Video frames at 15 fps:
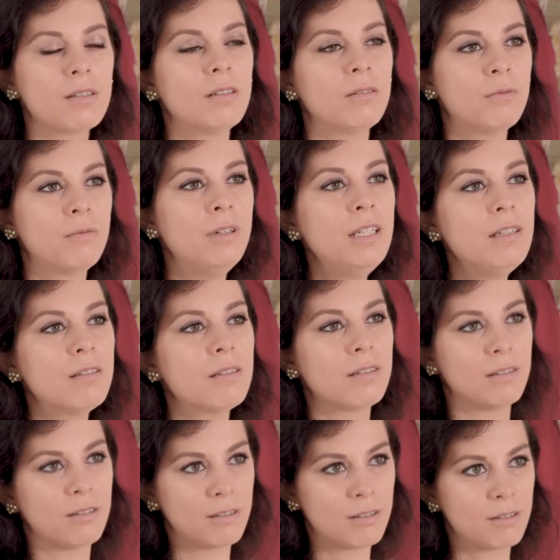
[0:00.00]
the
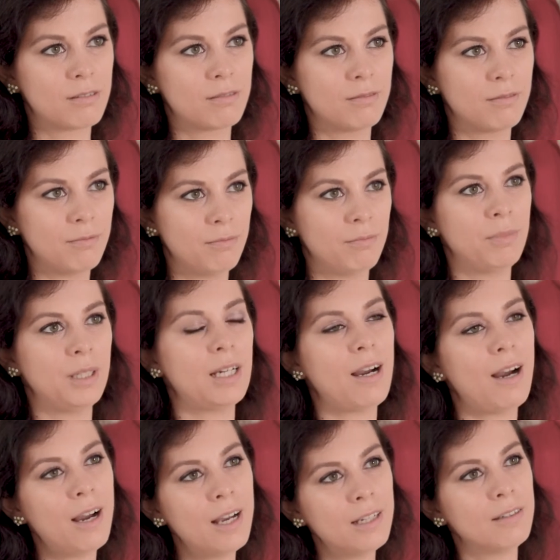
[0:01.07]
reasons
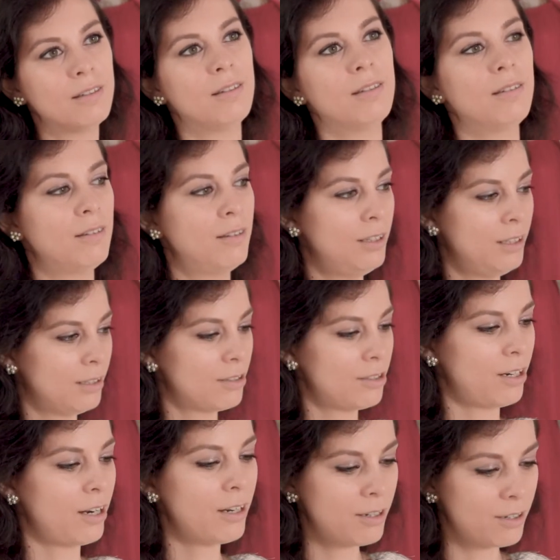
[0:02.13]
behind the
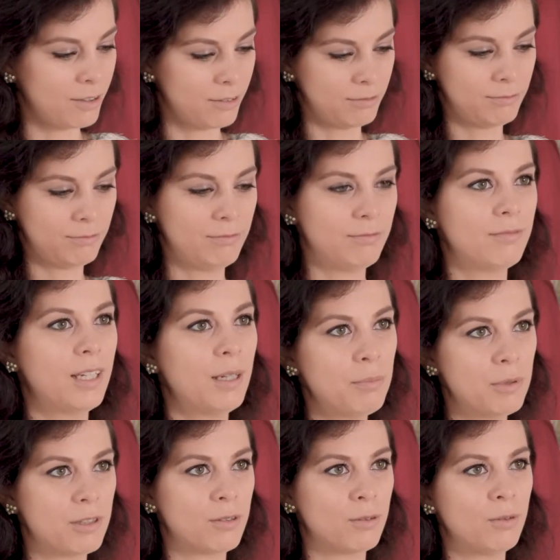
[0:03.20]
entire
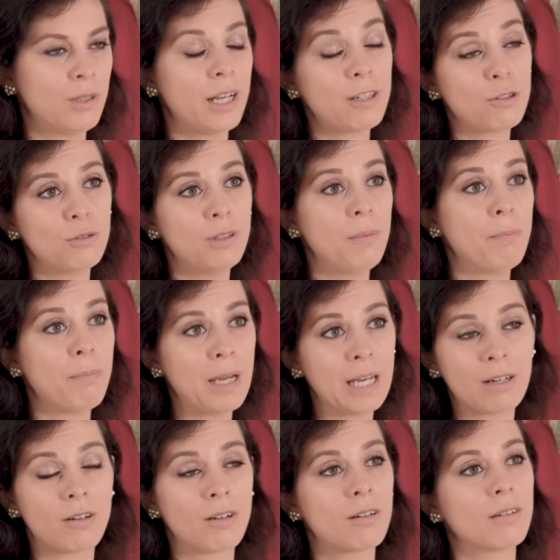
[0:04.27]
episode actually
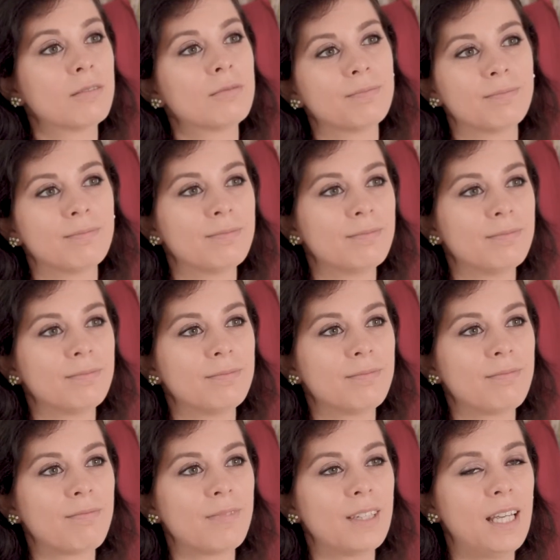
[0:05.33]
matter.
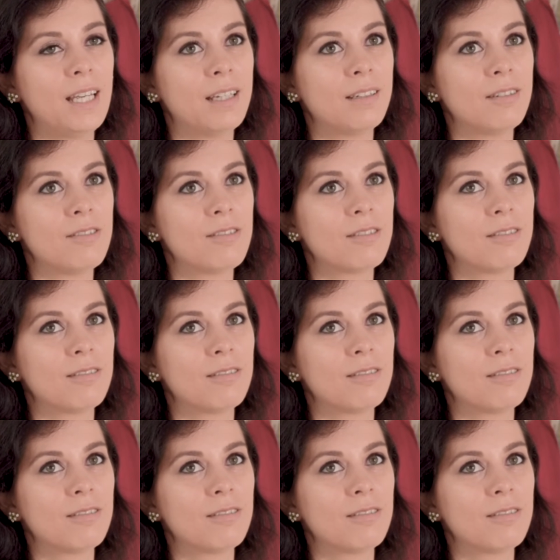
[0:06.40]
And